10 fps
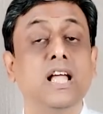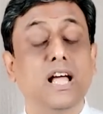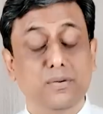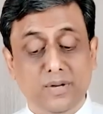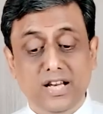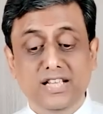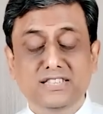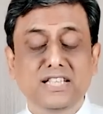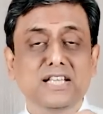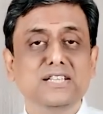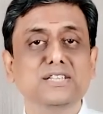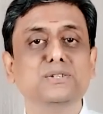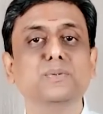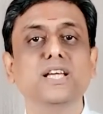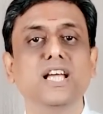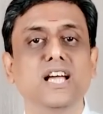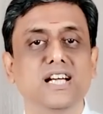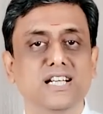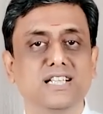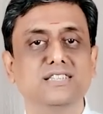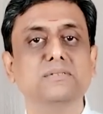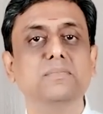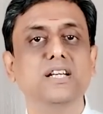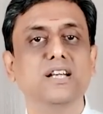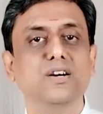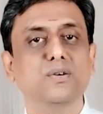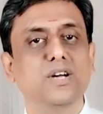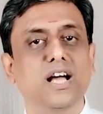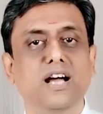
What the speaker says: And when I say this week, doesn't mean now,